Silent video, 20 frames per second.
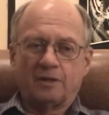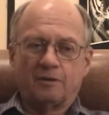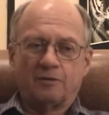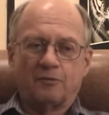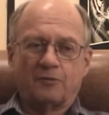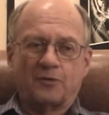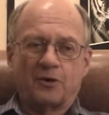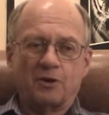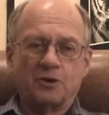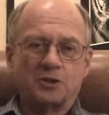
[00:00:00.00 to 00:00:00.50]

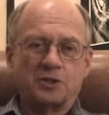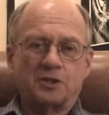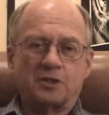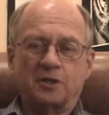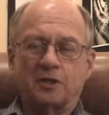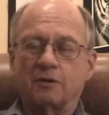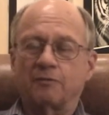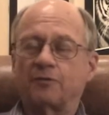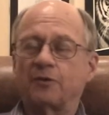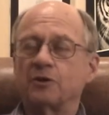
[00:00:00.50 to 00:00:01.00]
first
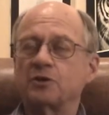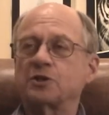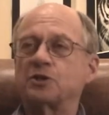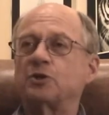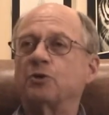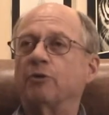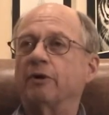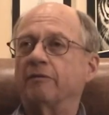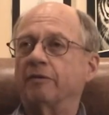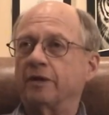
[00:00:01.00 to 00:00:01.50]

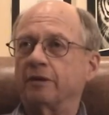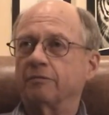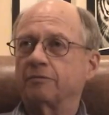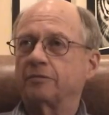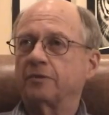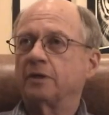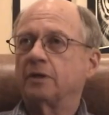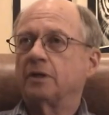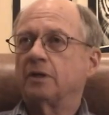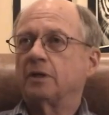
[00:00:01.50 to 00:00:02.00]

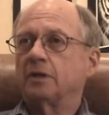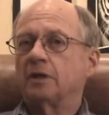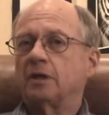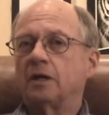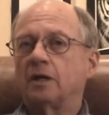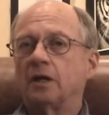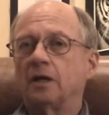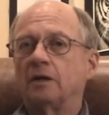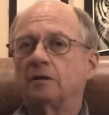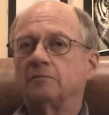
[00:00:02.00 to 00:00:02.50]
derivative
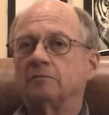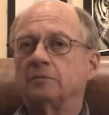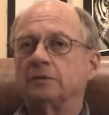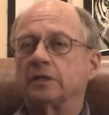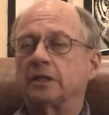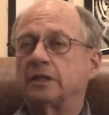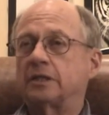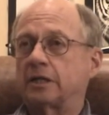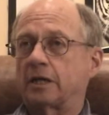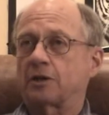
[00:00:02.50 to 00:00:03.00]

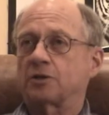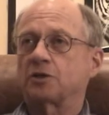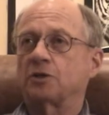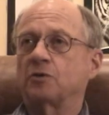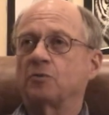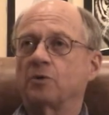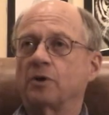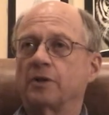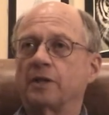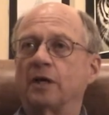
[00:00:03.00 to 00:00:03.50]

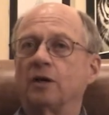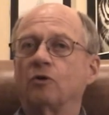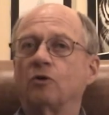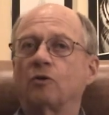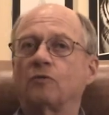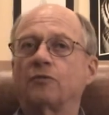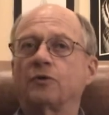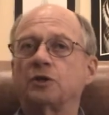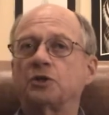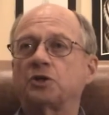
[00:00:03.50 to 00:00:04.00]
detection, where they
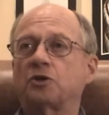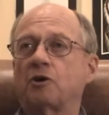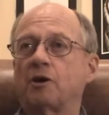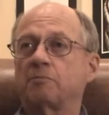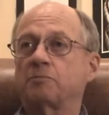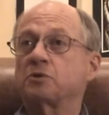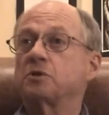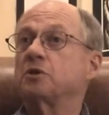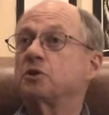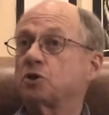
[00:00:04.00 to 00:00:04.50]
look for
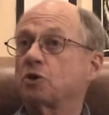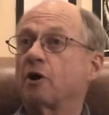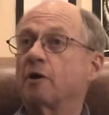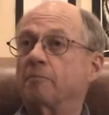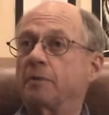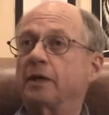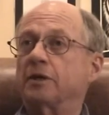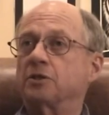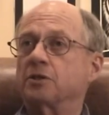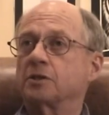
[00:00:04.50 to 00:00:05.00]
sharp
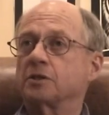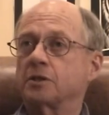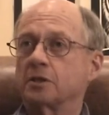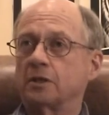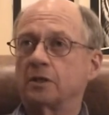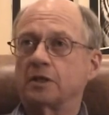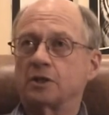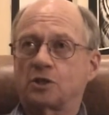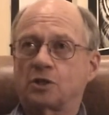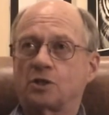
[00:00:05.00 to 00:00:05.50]
edges,
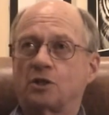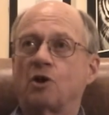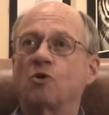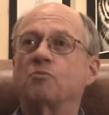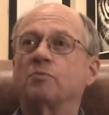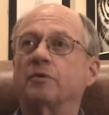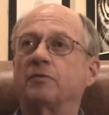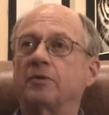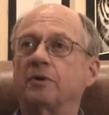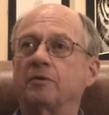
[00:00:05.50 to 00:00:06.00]
the
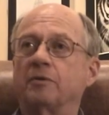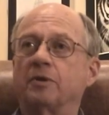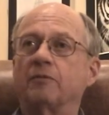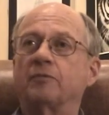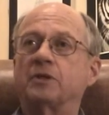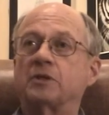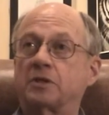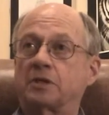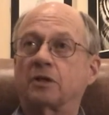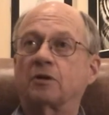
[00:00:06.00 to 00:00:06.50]
slope of
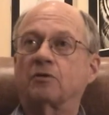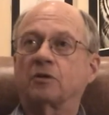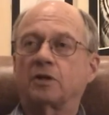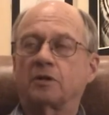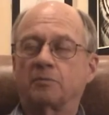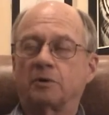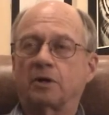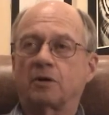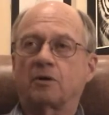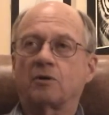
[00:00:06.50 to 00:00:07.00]
the signal
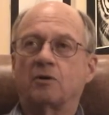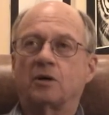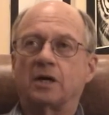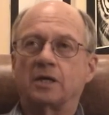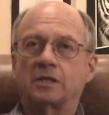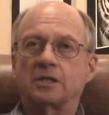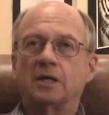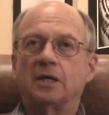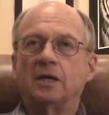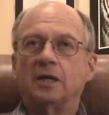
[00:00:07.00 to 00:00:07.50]
coming
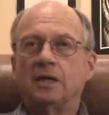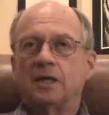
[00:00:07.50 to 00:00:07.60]
across.